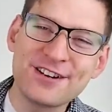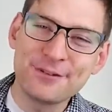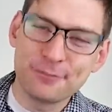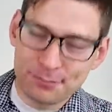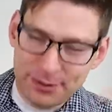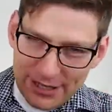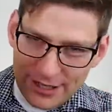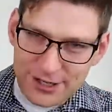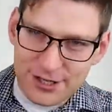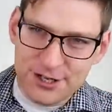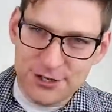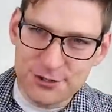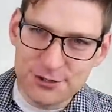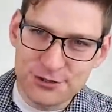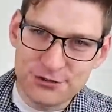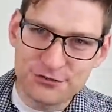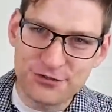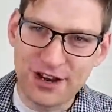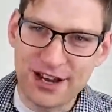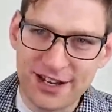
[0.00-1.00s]
a big huge
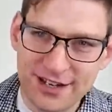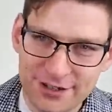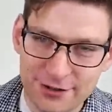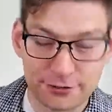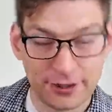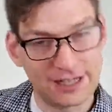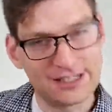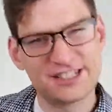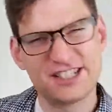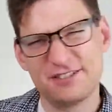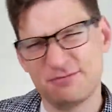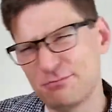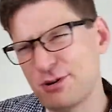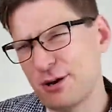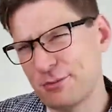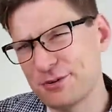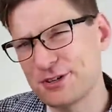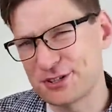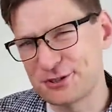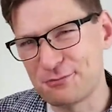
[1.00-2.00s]
fire, or actually
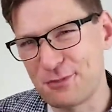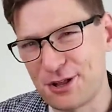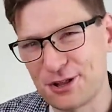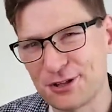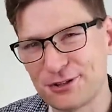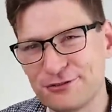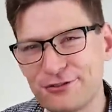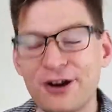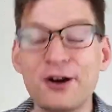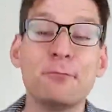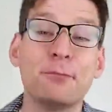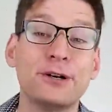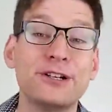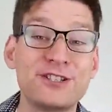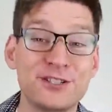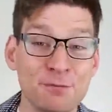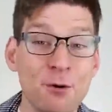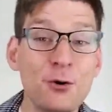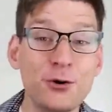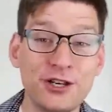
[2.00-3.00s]
probably a smaller fire, but a
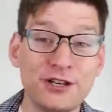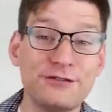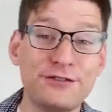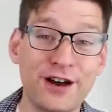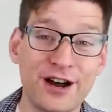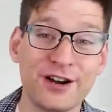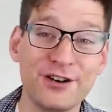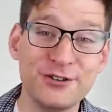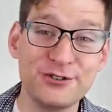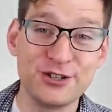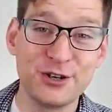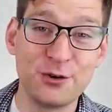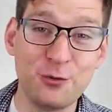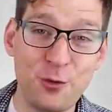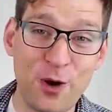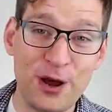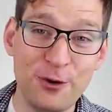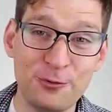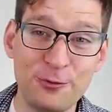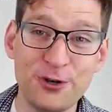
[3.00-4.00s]
smoky fire using
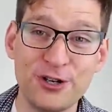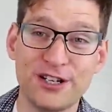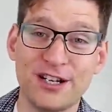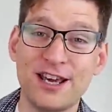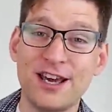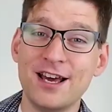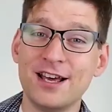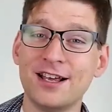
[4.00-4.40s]
wet wood,